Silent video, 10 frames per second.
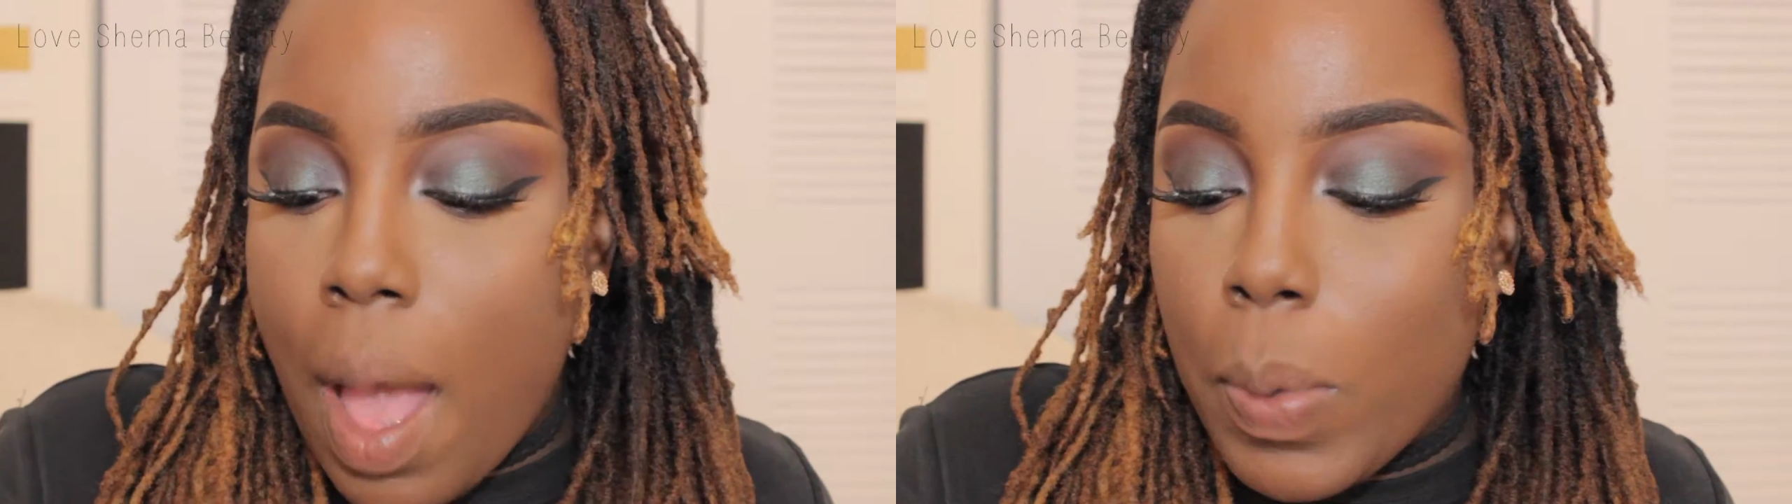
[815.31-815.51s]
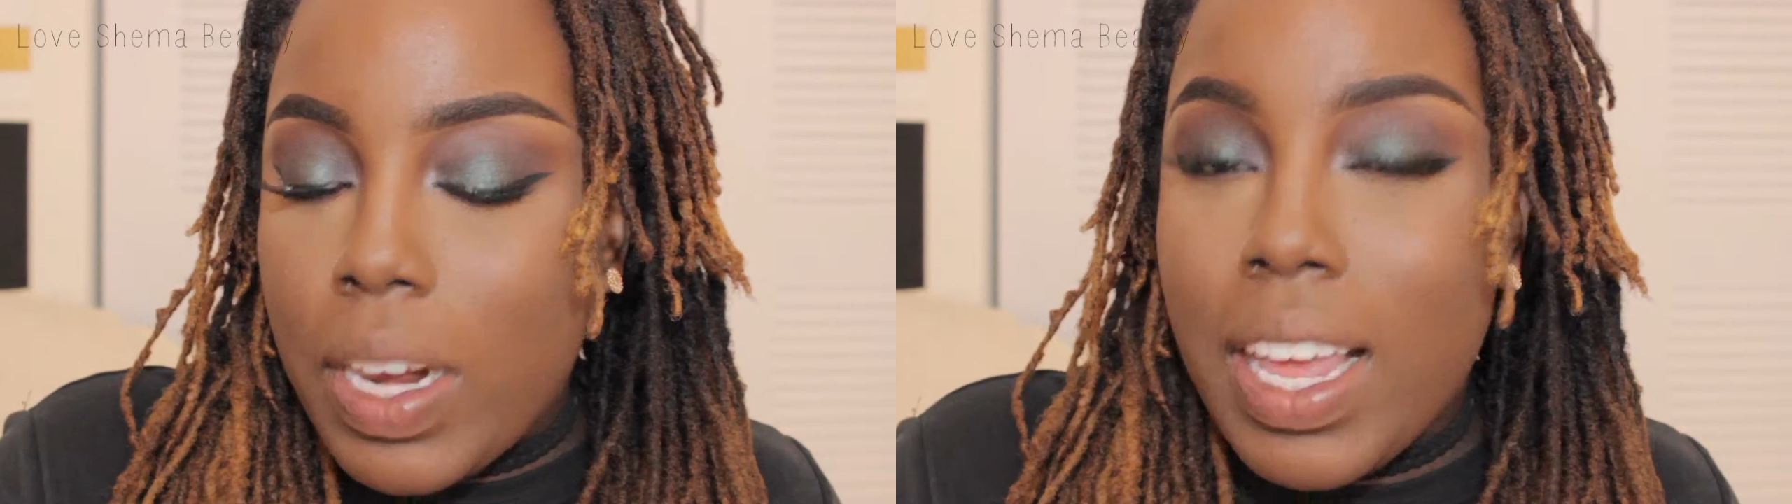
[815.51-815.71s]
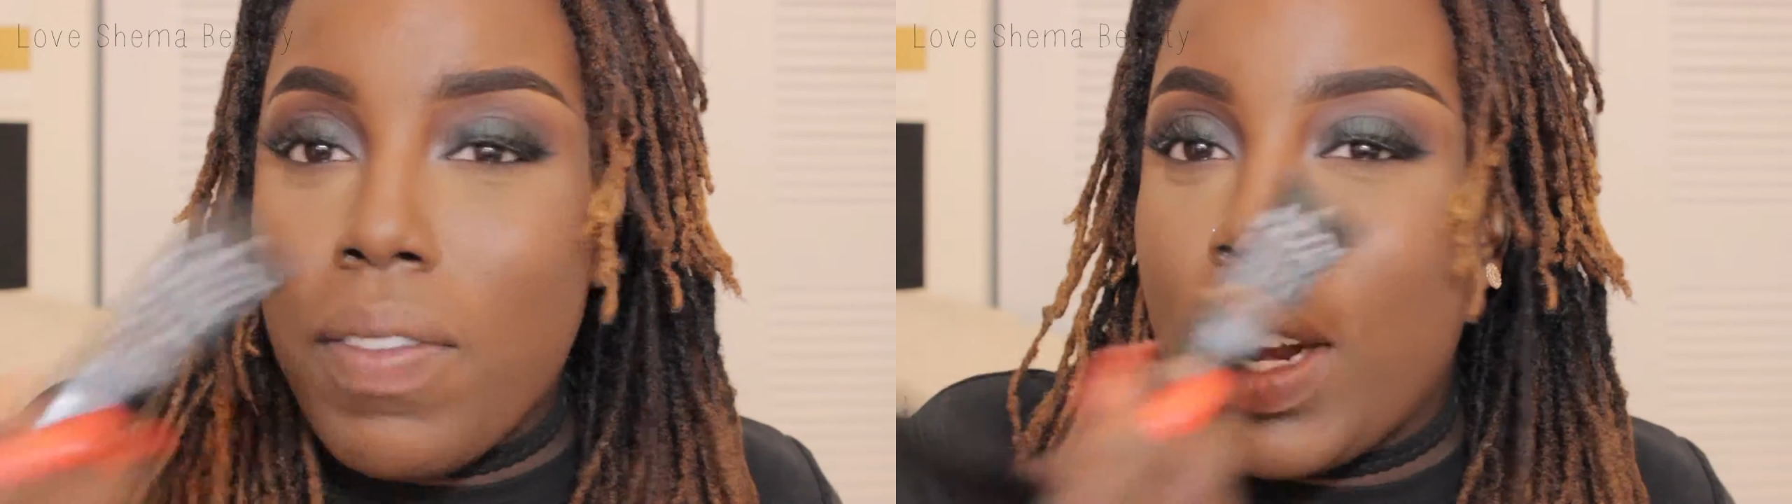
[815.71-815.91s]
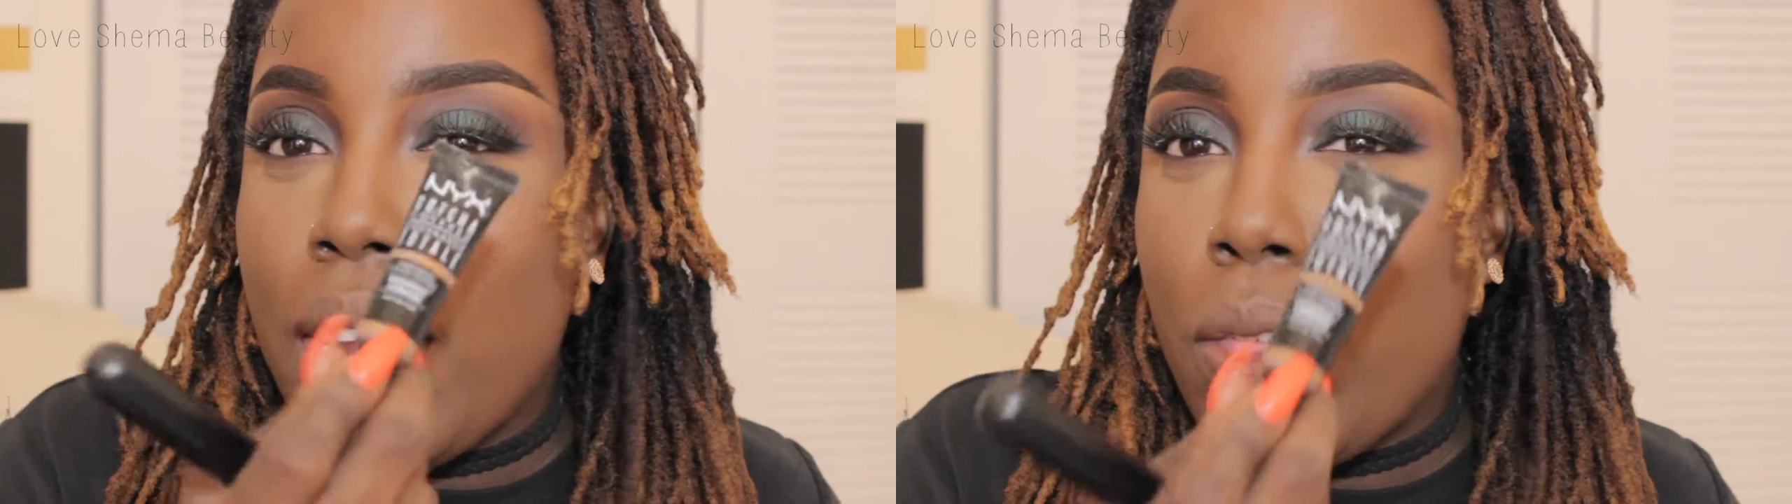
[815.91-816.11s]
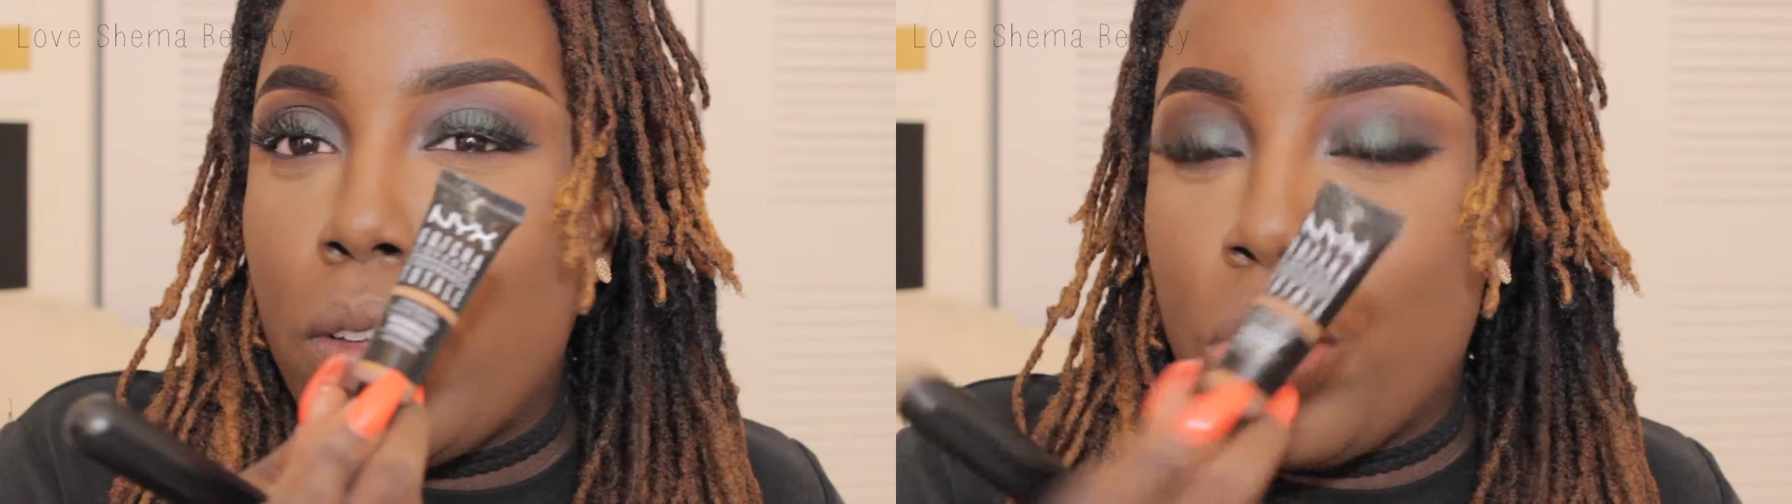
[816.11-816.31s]
I'm going to give it
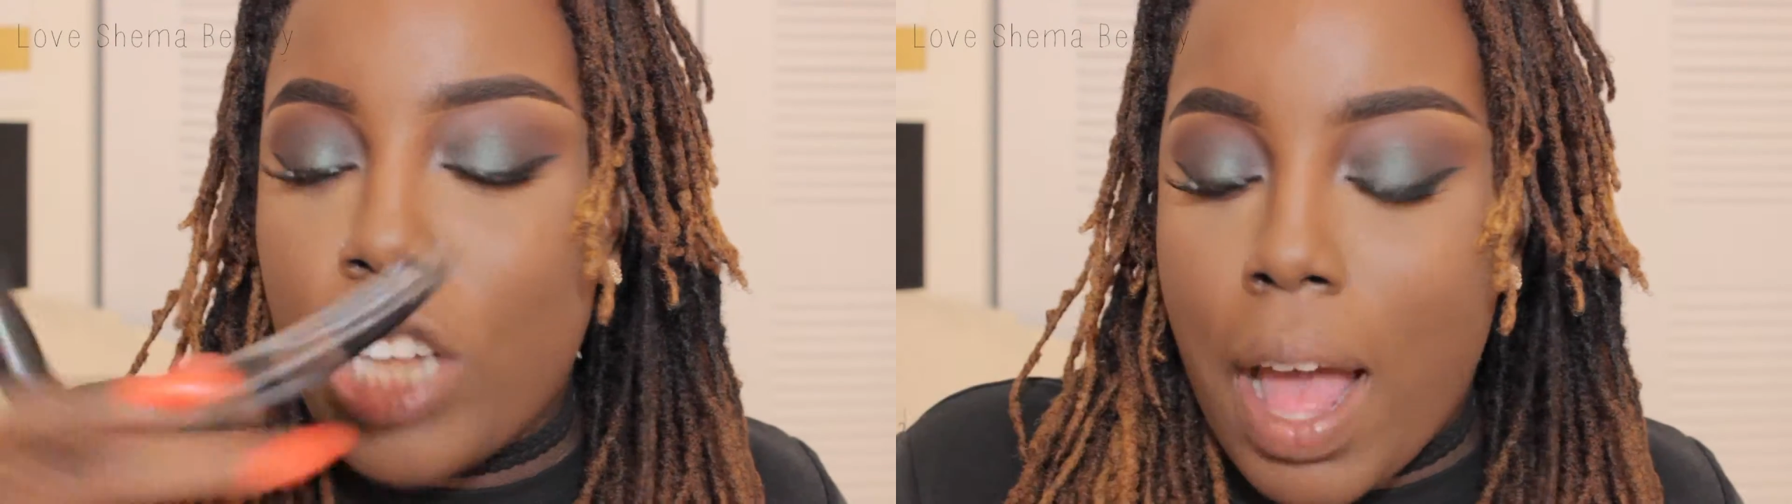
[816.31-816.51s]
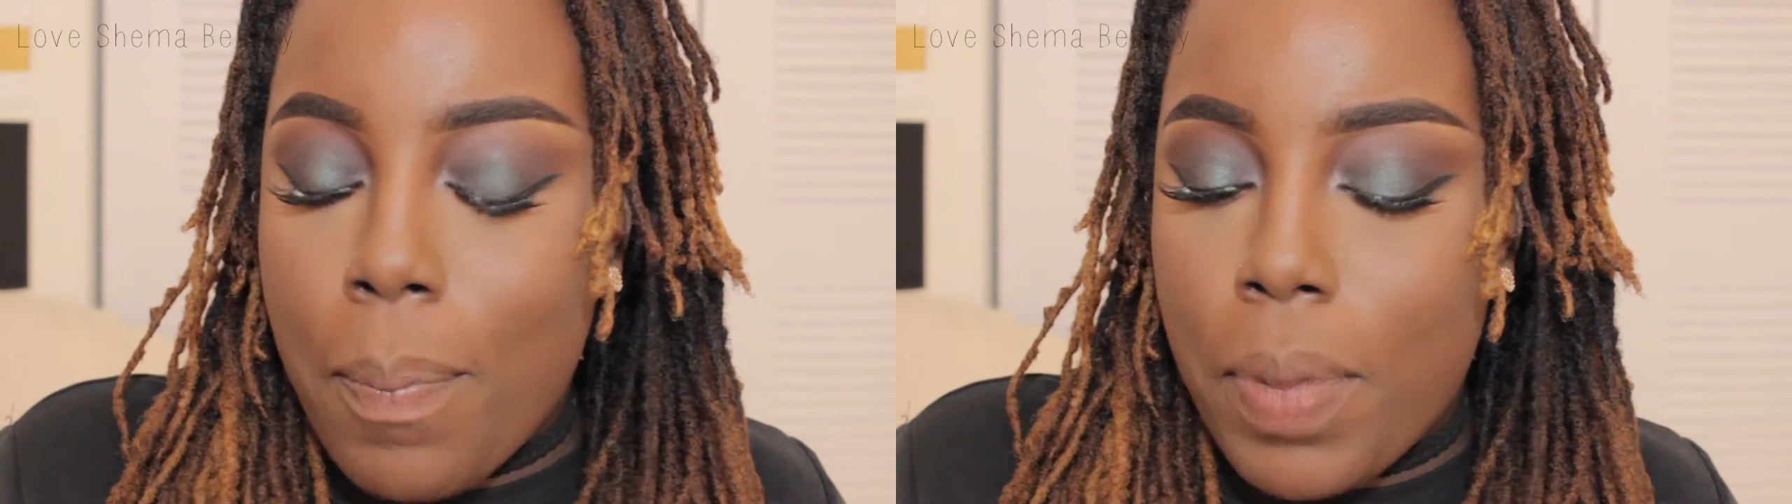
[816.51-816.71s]
another shot,